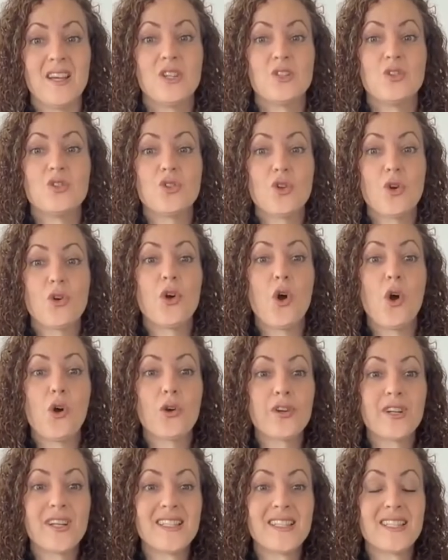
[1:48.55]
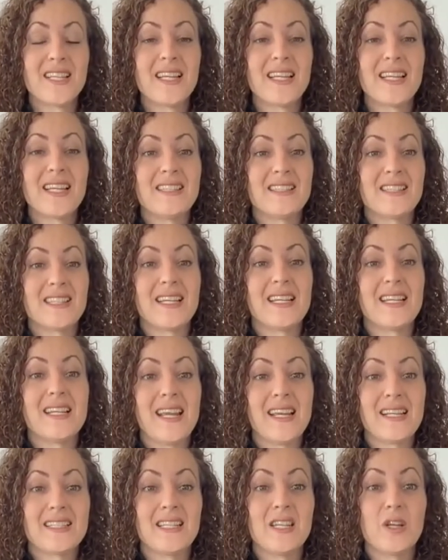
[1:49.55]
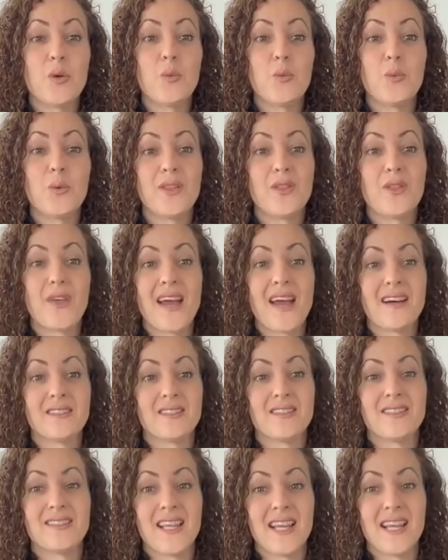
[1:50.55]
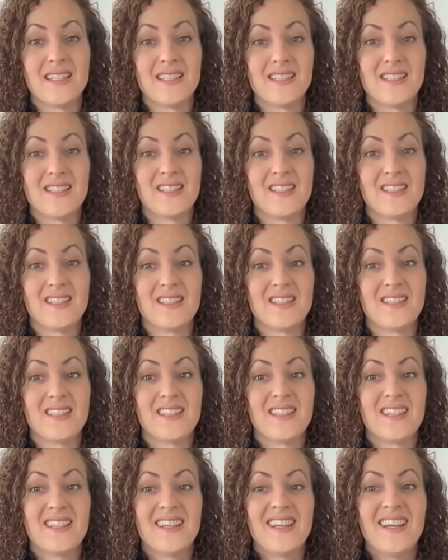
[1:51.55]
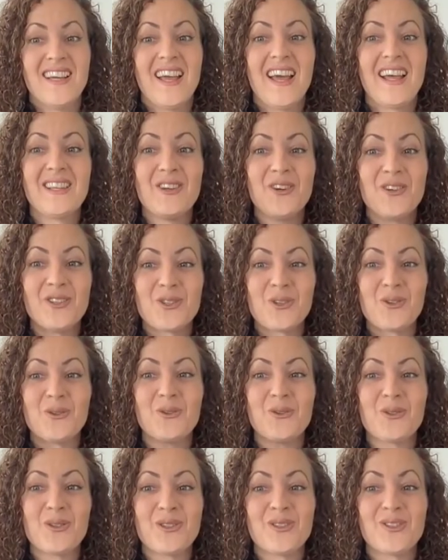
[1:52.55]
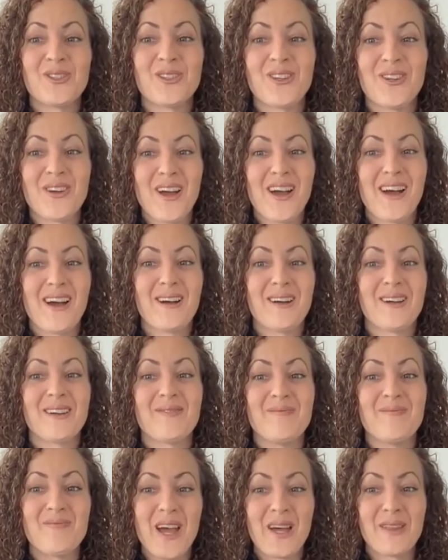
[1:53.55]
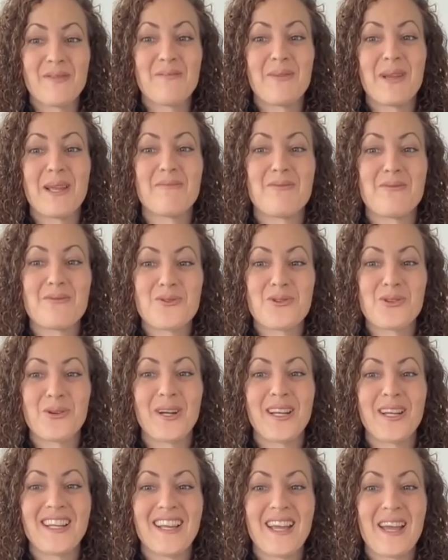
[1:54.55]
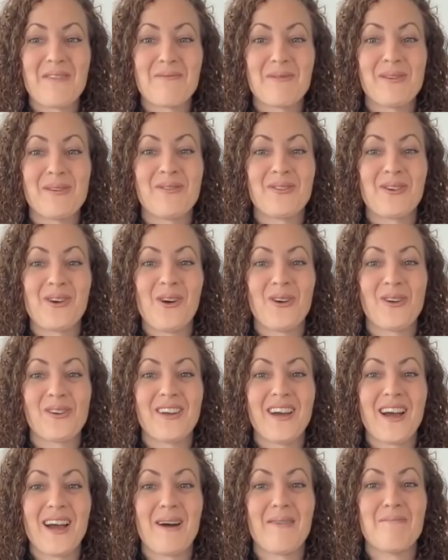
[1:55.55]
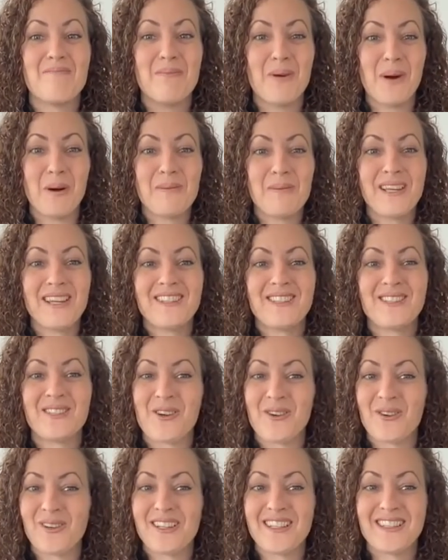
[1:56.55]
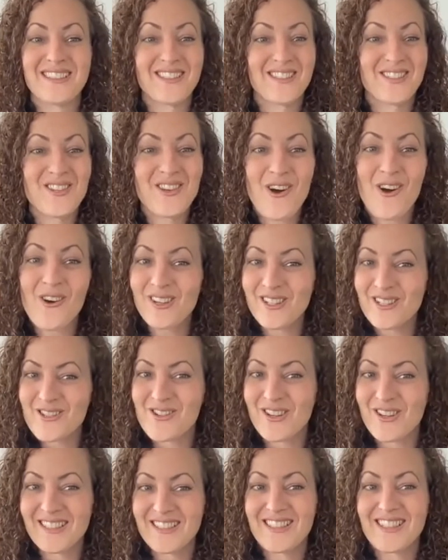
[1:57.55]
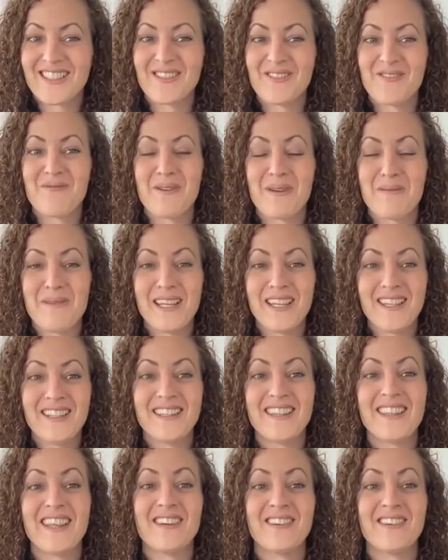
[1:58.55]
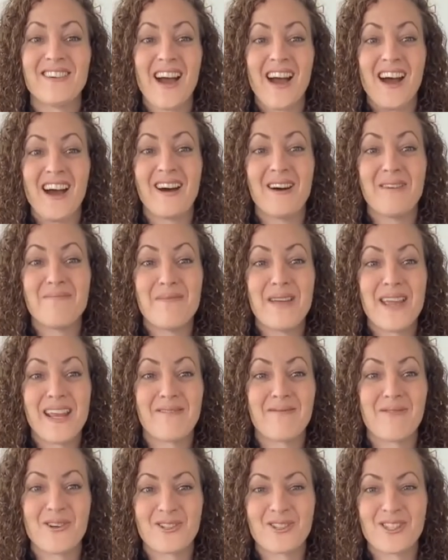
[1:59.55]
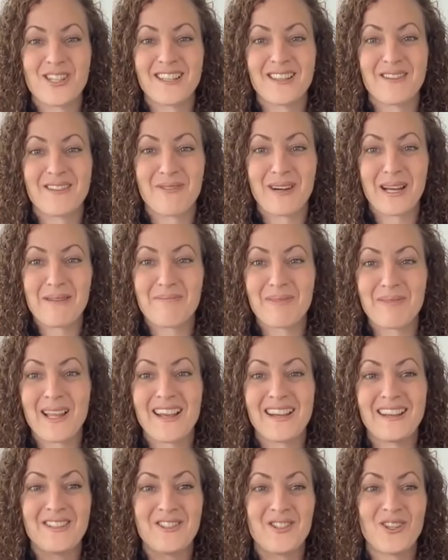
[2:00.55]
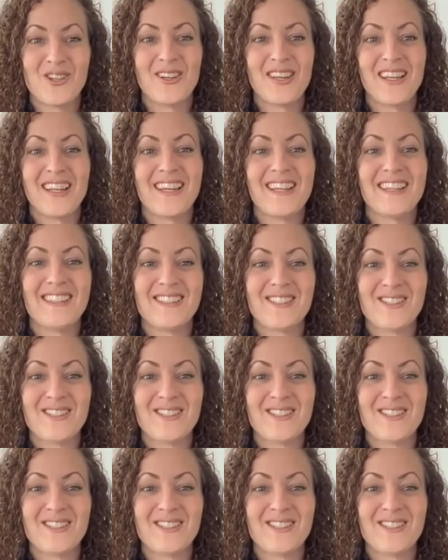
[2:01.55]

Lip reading: So orienting is connecting with our senses. Hello to all the other people joining, and we've got Bobby, so it's not addressed to women. There are men watching the replay and tuning in.